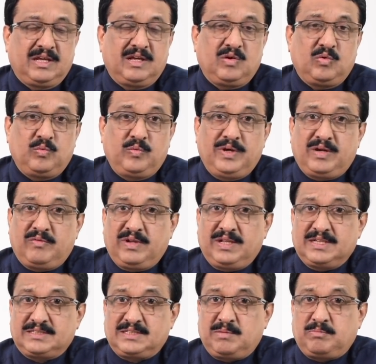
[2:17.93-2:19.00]
Where will
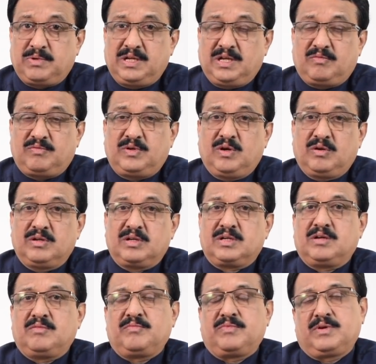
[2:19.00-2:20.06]
the supply of dollar
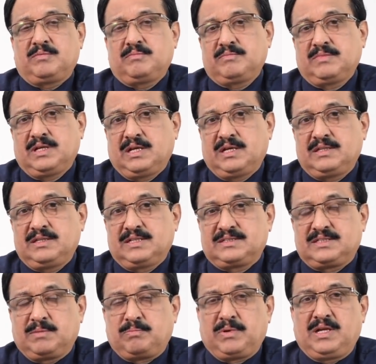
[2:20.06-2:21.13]
come from? The
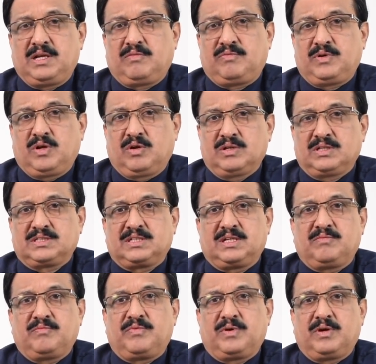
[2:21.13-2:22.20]
supply of dollars
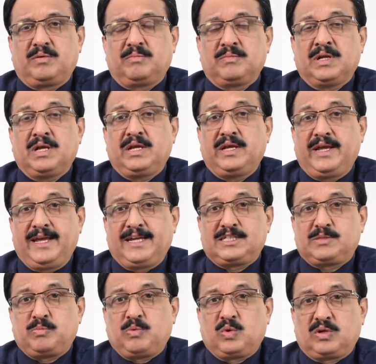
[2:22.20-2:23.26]
come from
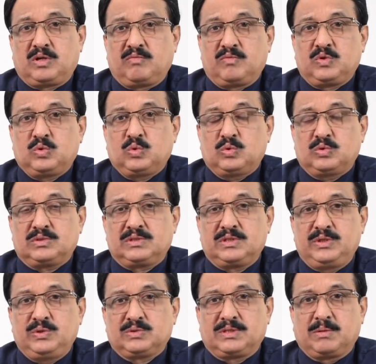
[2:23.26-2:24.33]
export of goods.
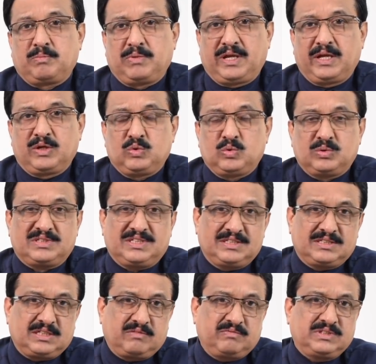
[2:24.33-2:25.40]
You supply goods and
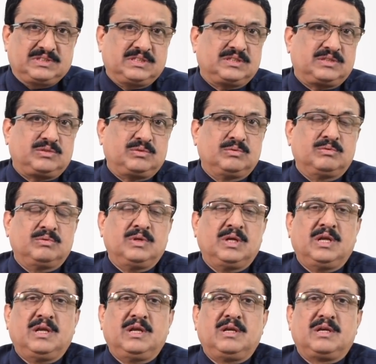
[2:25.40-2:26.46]
services to
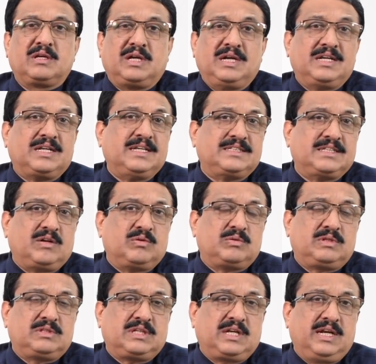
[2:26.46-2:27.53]
countries
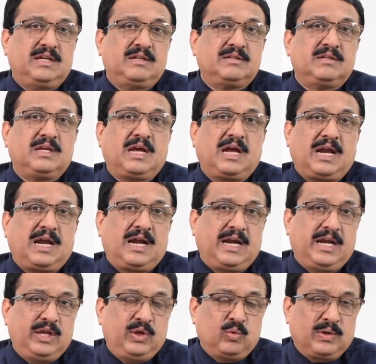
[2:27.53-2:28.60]
outside
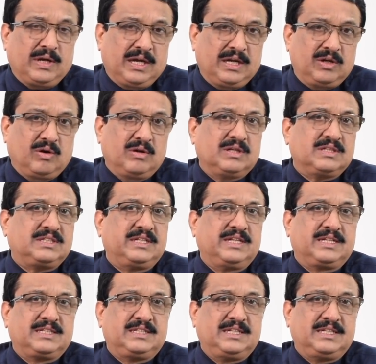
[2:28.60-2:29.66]
and you get dollars in
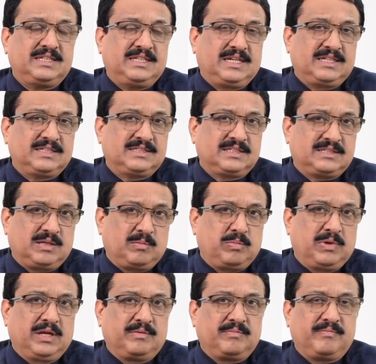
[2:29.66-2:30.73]
exchange. That is a supply.